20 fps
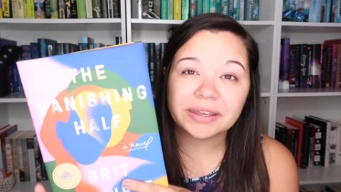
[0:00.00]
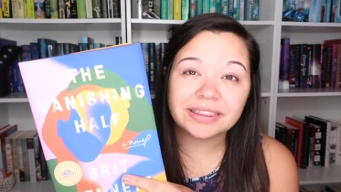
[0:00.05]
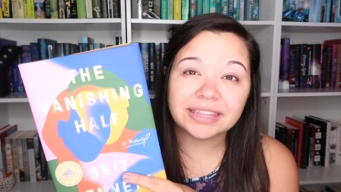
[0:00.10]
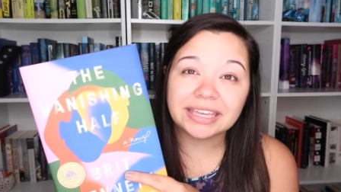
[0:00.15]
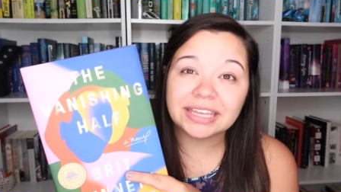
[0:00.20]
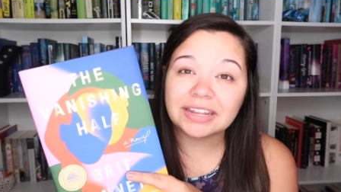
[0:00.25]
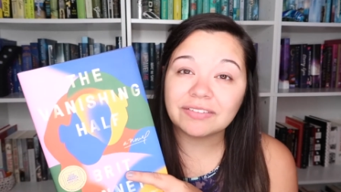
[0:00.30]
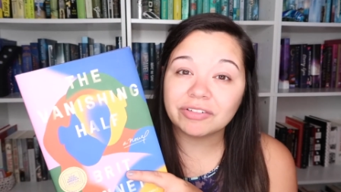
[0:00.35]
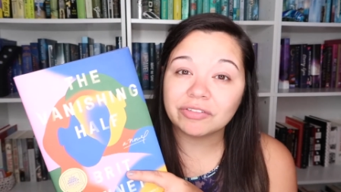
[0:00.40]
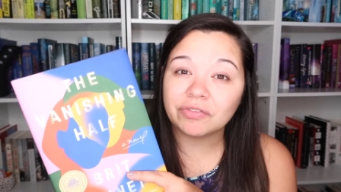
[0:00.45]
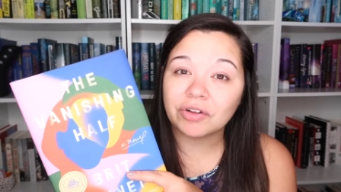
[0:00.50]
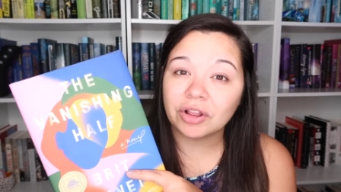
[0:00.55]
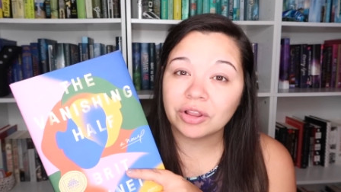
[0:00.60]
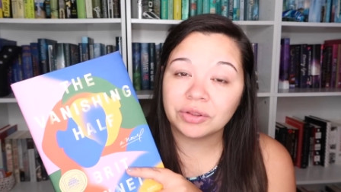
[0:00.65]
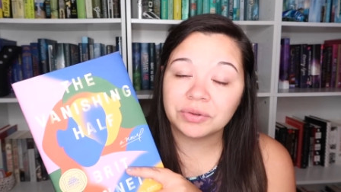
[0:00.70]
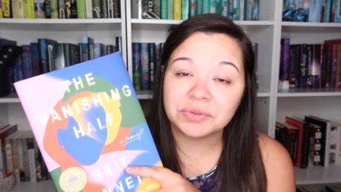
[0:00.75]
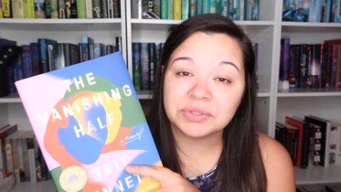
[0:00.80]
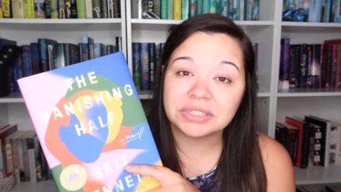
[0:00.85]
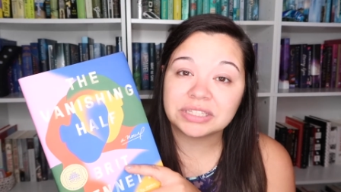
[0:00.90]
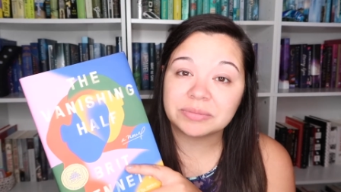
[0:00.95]
I think it even
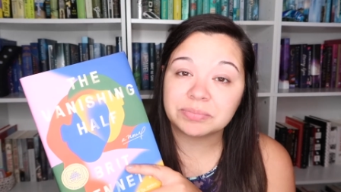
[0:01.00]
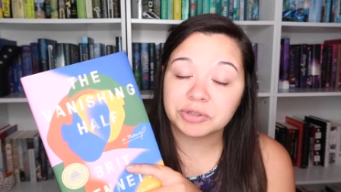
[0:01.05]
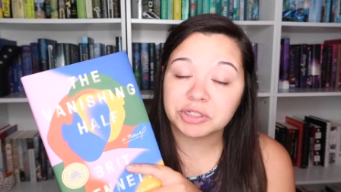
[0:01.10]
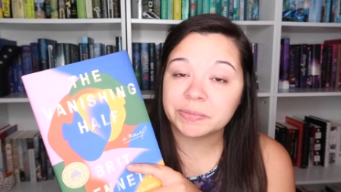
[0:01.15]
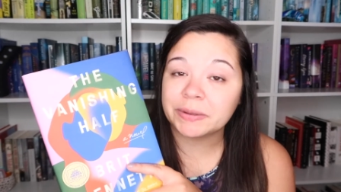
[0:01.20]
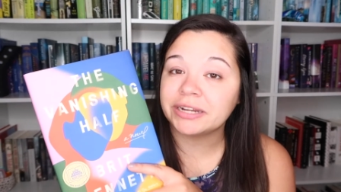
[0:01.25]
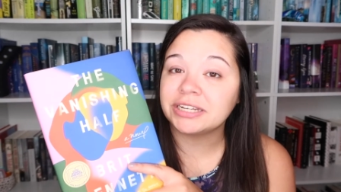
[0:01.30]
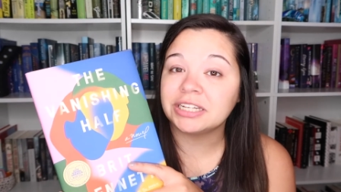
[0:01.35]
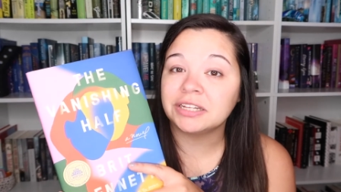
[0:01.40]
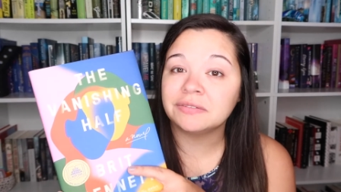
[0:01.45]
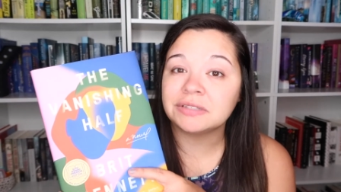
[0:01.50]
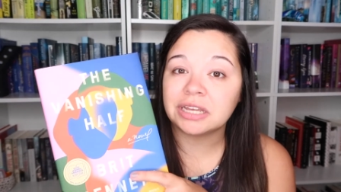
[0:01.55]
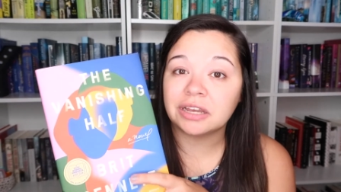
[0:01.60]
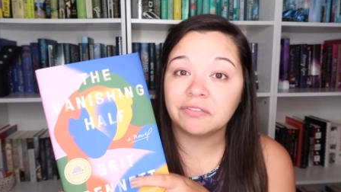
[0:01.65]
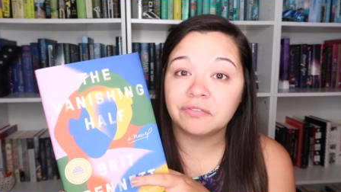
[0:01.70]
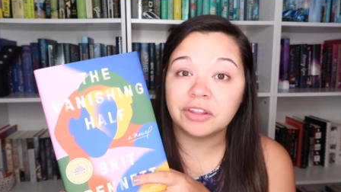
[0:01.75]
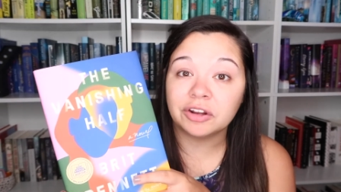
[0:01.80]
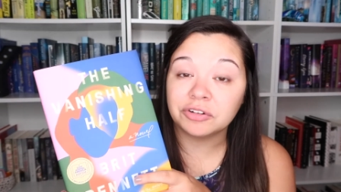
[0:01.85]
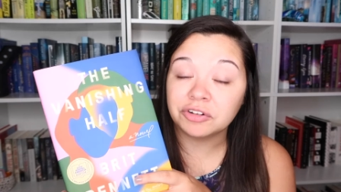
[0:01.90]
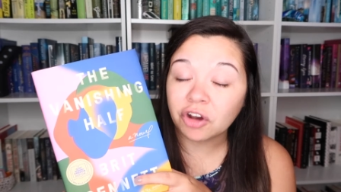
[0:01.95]
follows the perspectives
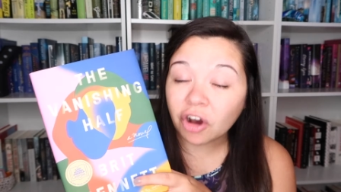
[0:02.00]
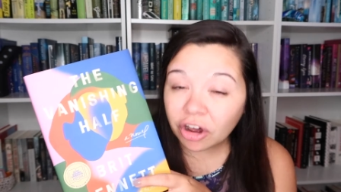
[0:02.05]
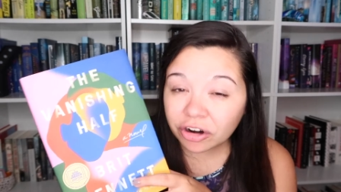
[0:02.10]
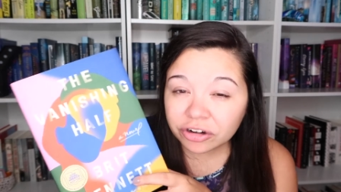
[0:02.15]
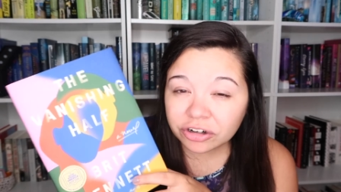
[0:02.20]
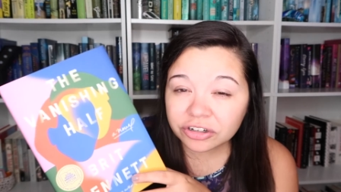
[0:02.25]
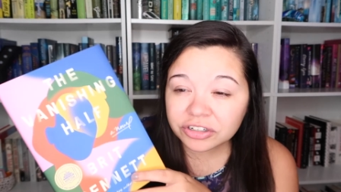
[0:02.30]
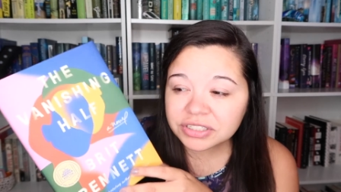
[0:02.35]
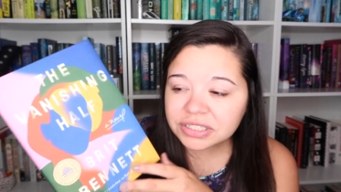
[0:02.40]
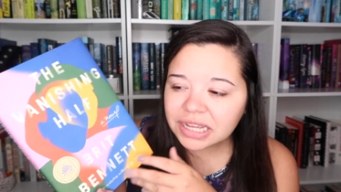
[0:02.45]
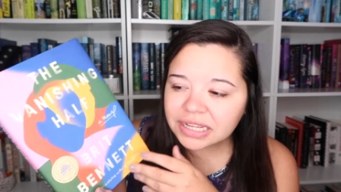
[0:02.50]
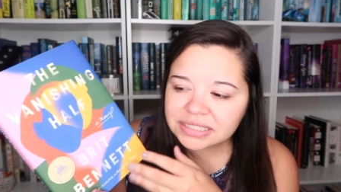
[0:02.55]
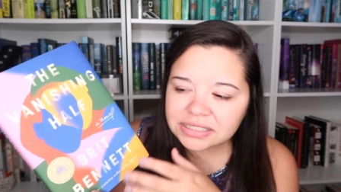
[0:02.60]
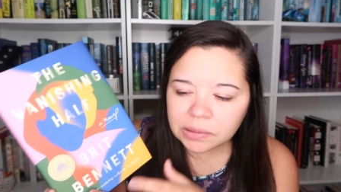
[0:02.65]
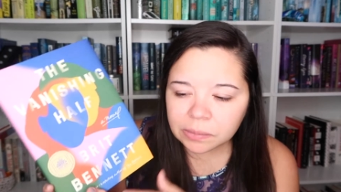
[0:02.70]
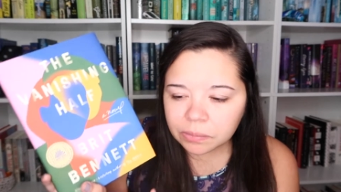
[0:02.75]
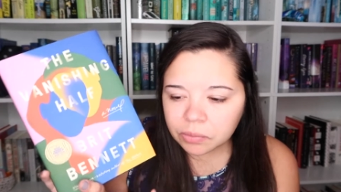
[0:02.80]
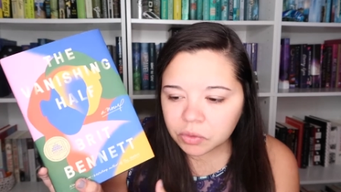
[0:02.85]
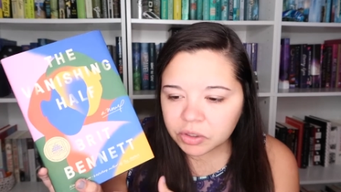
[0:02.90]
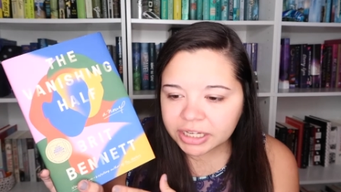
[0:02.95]
of their daughters at
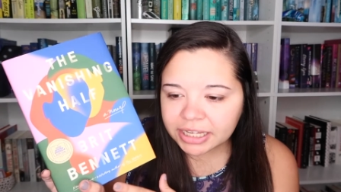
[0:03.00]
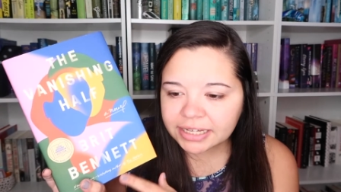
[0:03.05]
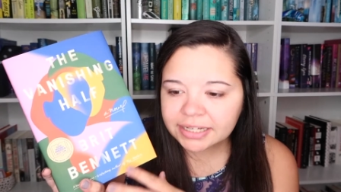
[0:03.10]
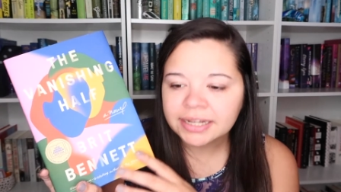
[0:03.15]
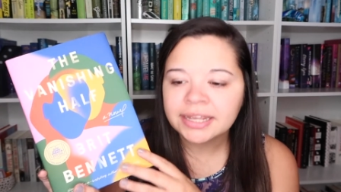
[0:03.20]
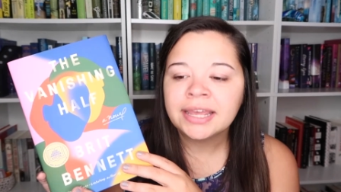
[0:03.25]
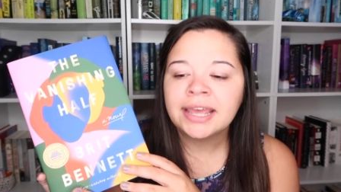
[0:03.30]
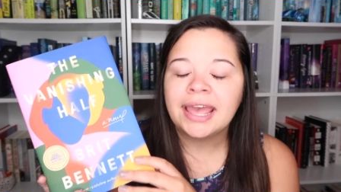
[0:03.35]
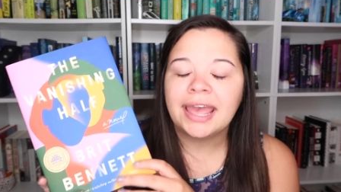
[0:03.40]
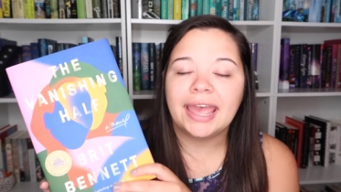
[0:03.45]
some point,